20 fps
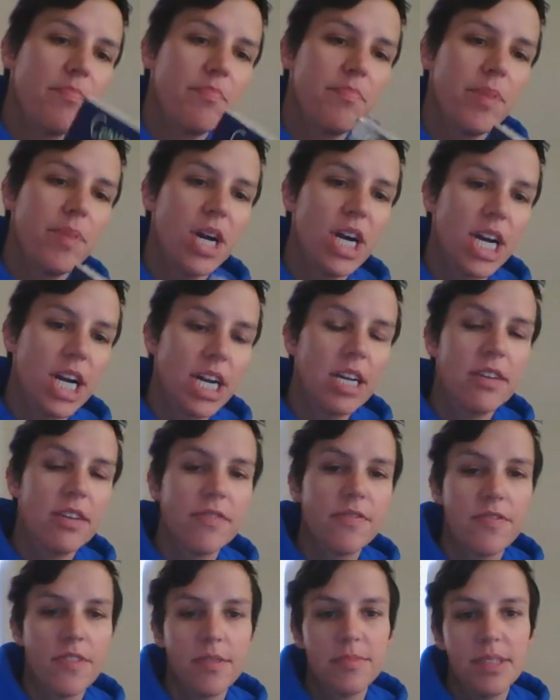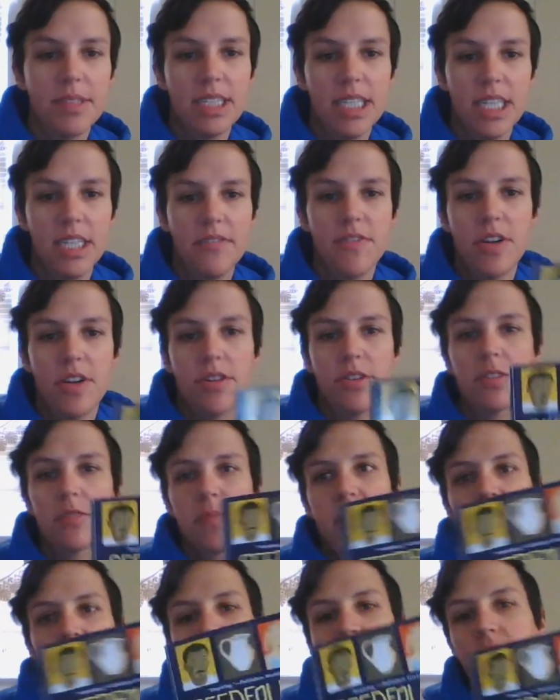part from Seedfolks,
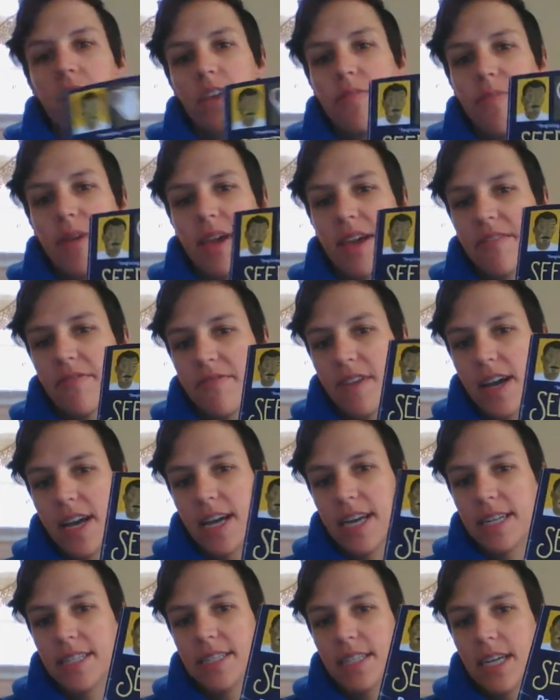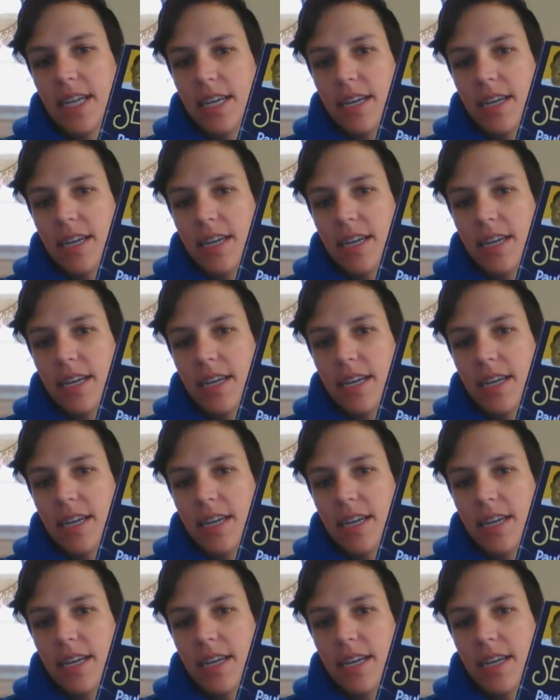but I thought you might find